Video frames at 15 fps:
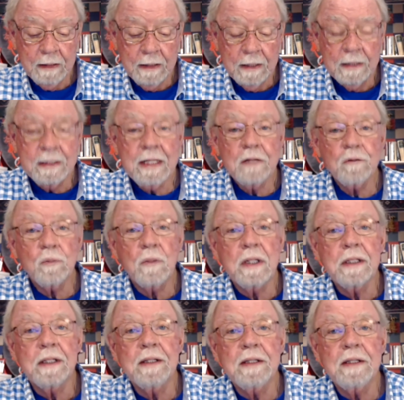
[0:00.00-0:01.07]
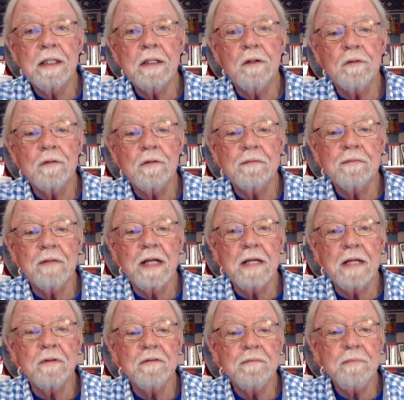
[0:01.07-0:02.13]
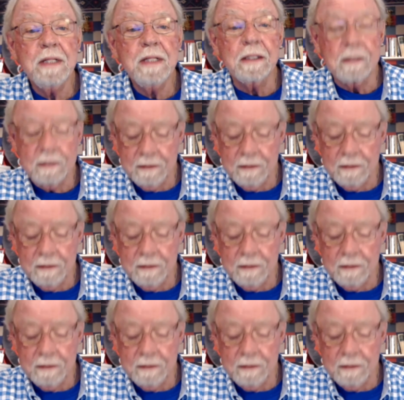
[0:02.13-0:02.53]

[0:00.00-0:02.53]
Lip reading: That's why I think it's the flame of myth.